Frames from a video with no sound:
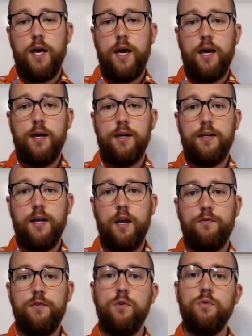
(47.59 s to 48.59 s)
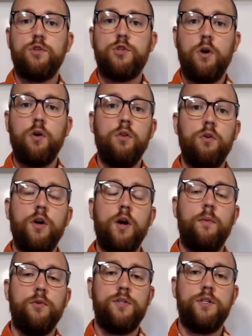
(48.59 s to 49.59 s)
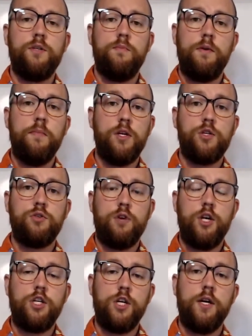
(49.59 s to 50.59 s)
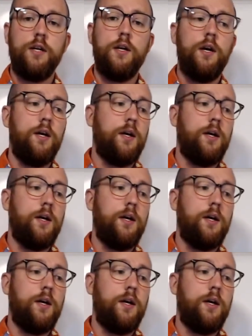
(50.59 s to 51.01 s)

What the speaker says: And if you start learning about system administration,